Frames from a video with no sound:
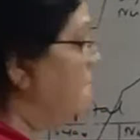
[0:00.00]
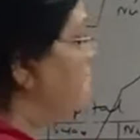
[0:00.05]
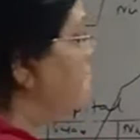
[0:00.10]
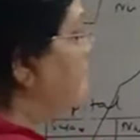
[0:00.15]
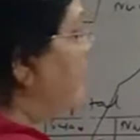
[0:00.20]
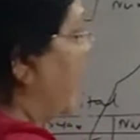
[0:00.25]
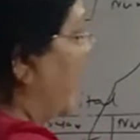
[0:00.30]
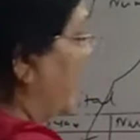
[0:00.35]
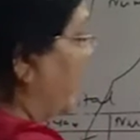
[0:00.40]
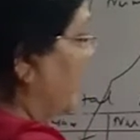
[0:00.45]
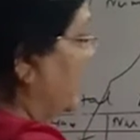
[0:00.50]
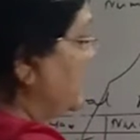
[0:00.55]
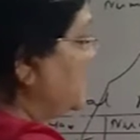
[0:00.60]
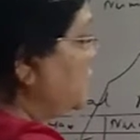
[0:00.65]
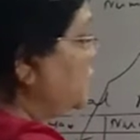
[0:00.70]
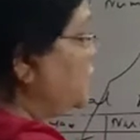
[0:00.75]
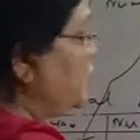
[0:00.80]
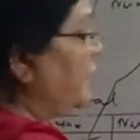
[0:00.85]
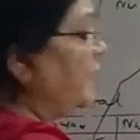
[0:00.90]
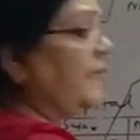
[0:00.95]

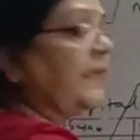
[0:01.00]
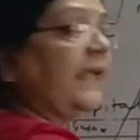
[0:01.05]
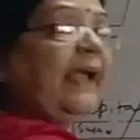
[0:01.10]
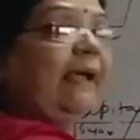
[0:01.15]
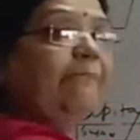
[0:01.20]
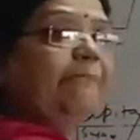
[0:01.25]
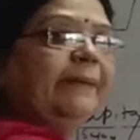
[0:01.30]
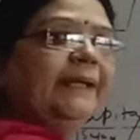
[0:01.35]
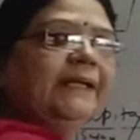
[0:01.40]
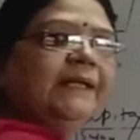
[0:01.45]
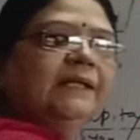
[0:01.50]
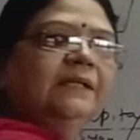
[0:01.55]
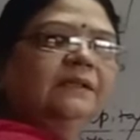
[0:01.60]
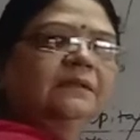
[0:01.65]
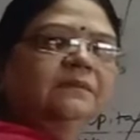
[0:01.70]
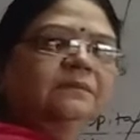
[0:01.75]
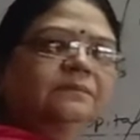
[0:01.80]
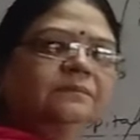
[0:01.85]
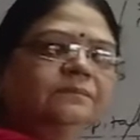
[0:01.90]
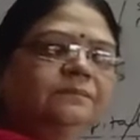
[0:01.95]
Balance sheet capital.
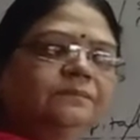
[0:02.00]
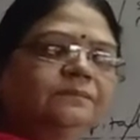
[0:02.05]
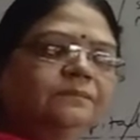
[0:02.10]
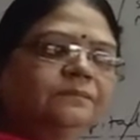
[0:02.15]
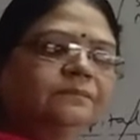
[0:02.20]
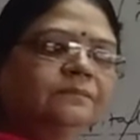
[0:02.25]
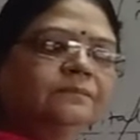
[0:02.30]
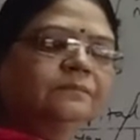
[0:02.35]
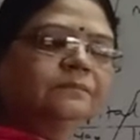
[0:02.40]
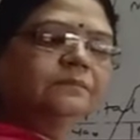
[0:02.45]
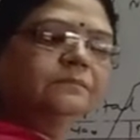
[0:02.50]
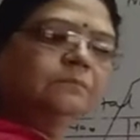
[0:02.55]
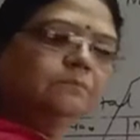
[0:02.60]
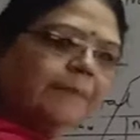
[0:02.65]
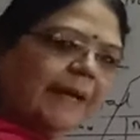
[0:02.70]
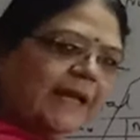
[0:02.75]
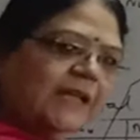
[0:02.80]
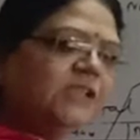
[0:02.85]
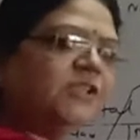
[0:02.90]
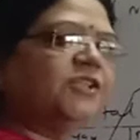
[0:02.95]

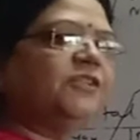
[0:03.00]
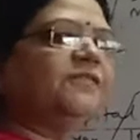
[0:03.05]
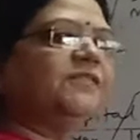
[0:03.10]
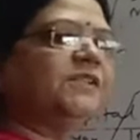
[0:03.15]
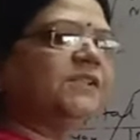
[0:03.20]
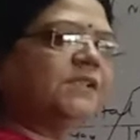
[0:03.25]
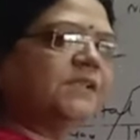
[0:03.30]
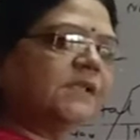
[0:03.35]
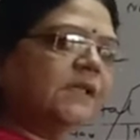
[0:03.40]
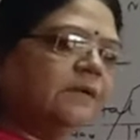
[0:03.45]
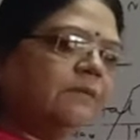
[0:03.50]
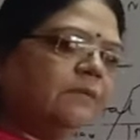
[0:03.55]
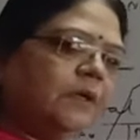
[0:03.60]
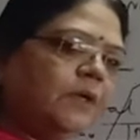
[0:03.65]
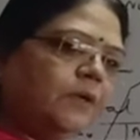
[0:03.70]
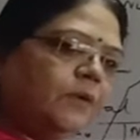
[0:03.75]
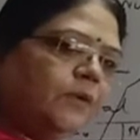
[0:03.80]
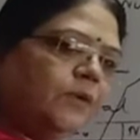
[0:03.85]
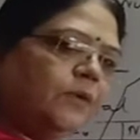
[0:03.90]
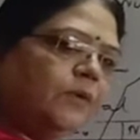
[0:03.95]
Balance sheet is given
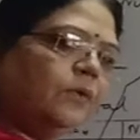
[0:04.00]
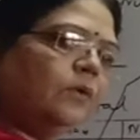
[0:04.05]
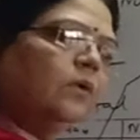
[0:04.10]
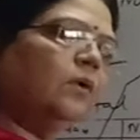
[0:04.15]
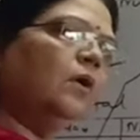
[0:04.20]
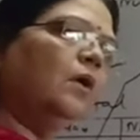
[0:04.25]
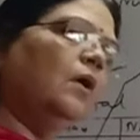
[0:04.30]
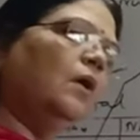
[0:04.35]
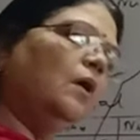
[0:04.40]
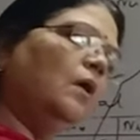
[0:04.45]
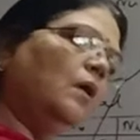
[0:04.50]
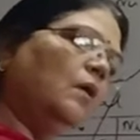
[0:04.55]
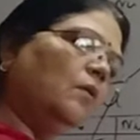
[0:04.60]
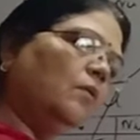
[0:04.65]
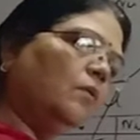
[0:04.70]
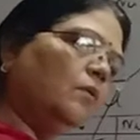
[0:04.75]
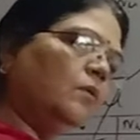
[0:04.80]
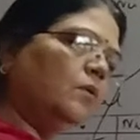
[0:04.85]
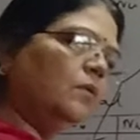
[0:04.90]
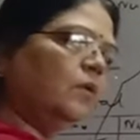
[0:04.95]
to you.
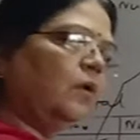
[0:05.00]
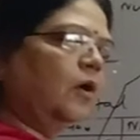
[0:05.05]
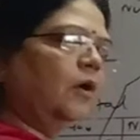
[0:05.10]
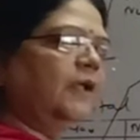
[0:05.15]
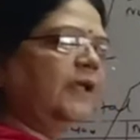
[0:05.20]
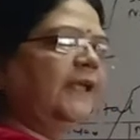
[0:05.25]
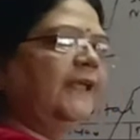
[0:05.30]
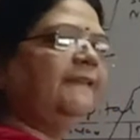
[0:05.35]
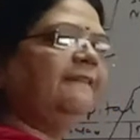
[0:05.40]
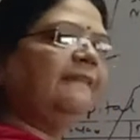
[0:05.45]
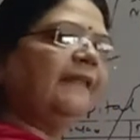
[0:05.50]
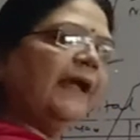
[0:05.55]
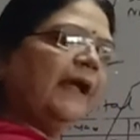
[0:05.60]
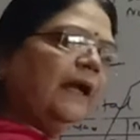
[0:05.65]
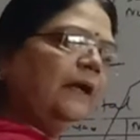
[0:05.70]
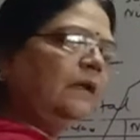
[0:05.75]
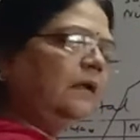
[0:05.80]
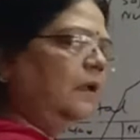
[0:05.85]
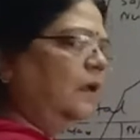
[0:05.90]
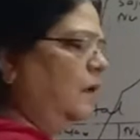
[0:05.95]
In
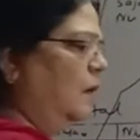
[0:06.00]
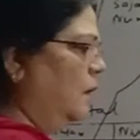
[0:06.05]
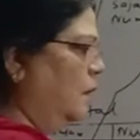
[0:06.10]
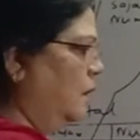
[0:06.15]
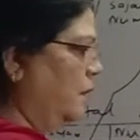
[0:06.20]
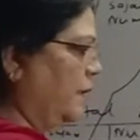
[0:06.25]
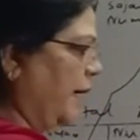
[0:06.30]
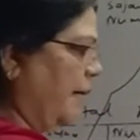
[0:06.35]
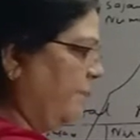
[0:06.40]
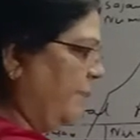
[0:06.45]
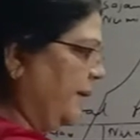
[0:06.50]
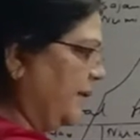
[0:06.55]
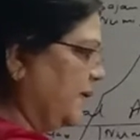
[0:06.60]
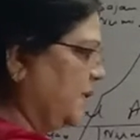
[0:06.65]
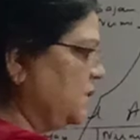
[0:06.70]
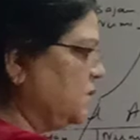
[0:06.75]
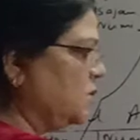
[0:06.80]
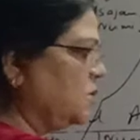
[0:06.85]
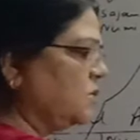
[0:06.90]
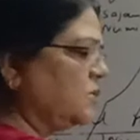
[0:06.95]
that, capital
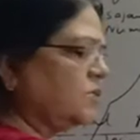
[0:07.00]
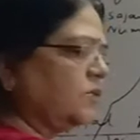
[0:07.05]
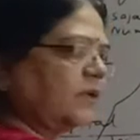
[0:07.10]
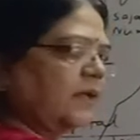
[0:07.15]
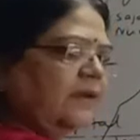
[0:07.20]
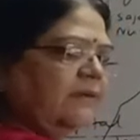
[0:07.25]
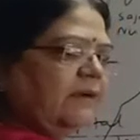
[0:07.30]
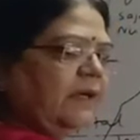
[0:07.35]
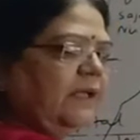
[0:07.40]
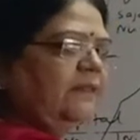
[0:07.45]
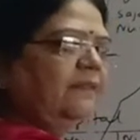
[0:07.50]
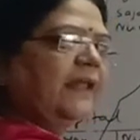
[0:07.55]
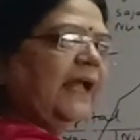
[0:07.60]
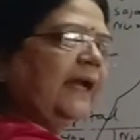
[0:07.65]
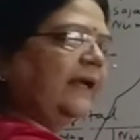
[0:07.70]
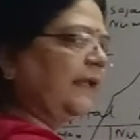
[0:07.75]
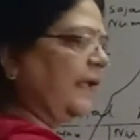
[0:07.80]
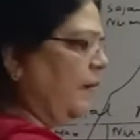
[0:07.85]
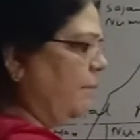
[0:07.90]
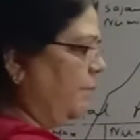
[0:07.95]
is also given.
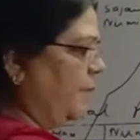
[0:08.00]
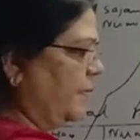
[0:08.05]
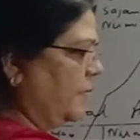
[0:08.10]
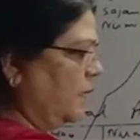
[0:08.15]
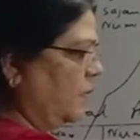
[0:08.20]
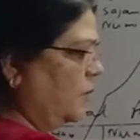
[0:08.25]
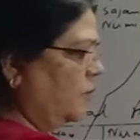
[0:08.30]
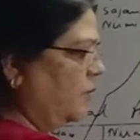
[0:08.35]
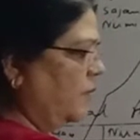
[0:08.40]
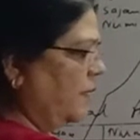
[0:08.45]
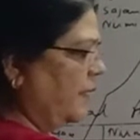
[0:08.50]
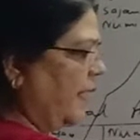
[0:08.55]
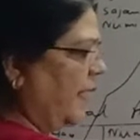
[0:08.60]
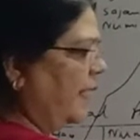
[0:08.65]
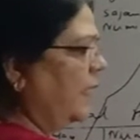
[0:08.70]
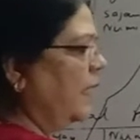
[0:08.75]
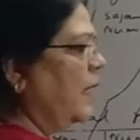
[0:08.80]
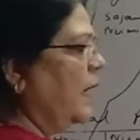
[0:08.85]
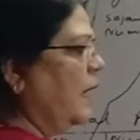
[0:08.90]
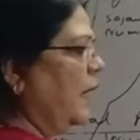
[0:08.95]
That capital you will
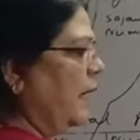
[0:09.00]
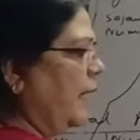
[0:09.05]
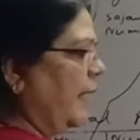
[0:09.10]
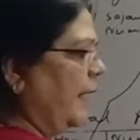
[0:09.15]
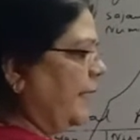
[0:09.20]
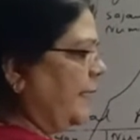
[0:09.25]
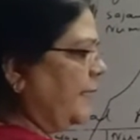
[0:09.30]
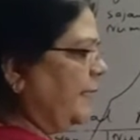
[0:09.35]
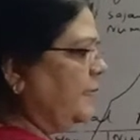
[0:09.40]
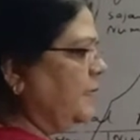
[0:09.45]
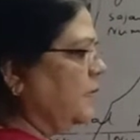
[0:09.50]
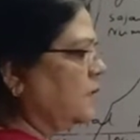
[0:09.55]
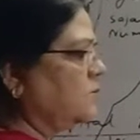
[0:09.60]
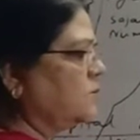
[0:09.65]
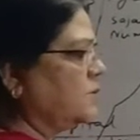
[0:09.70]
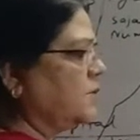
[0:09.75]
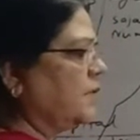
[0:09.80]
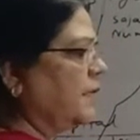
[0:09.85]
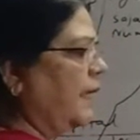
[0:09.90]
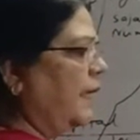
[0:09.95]
write
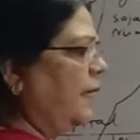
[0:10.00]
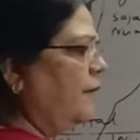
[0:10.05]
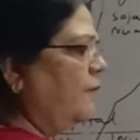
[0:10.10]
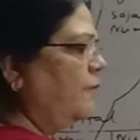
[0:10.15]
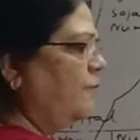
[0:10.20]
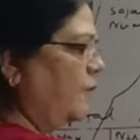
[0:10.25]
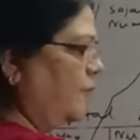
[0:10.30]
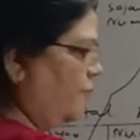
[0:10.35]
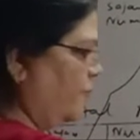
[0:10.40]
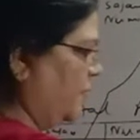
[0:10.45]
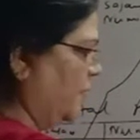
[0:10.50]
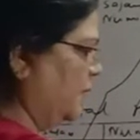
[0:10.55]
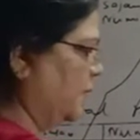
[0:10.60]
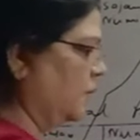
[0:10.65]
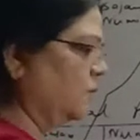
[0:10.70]
80,000 and 50,000.